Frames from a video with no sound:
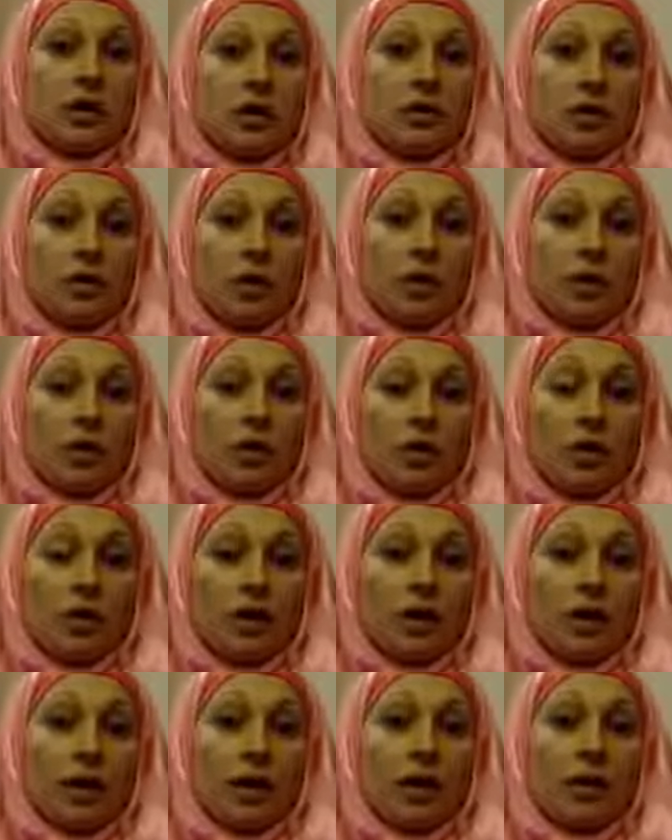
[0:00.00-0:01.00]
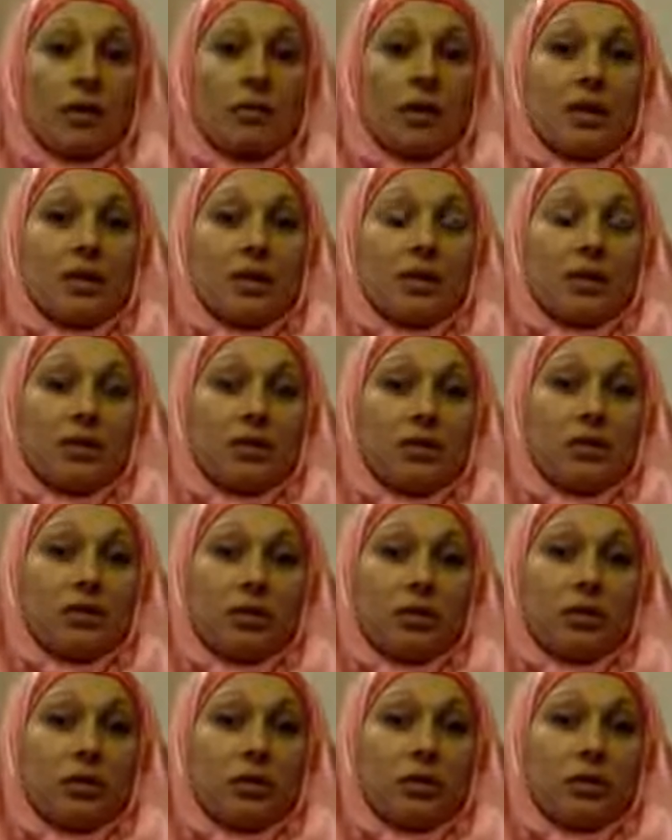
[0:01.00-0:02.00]
mean war. It means inner
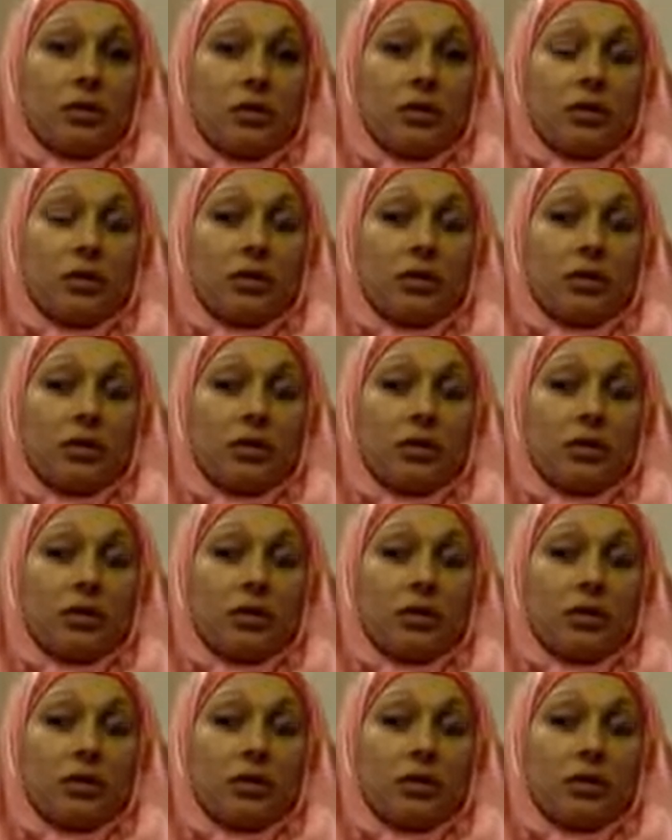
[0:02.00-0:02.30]
struggle.